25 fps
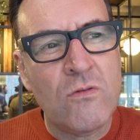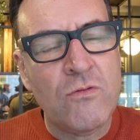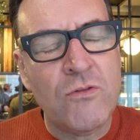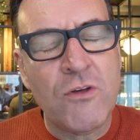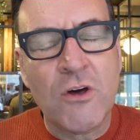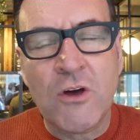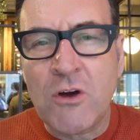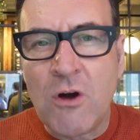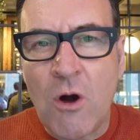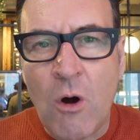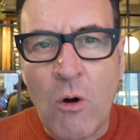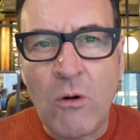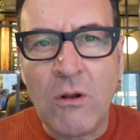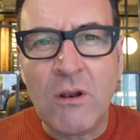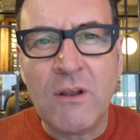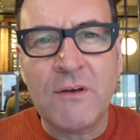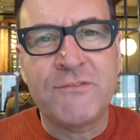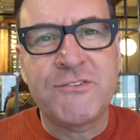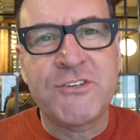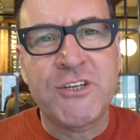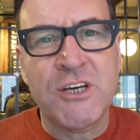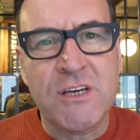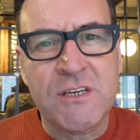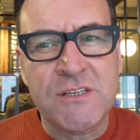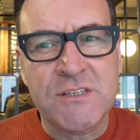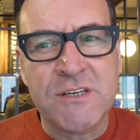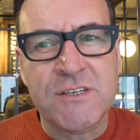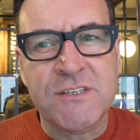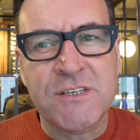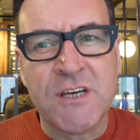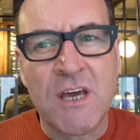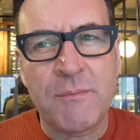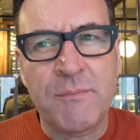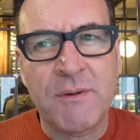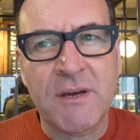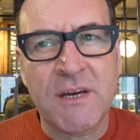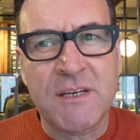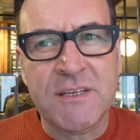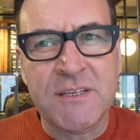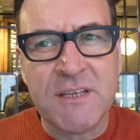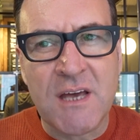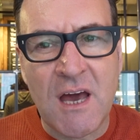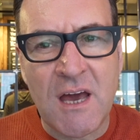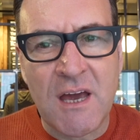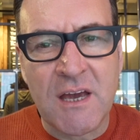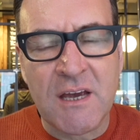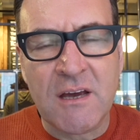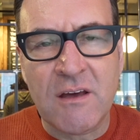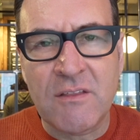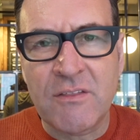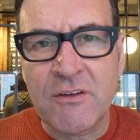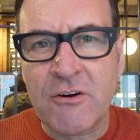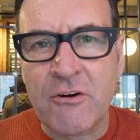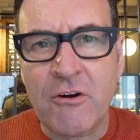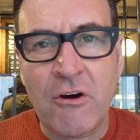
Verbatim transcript: the goal of Jesus coming and dying on the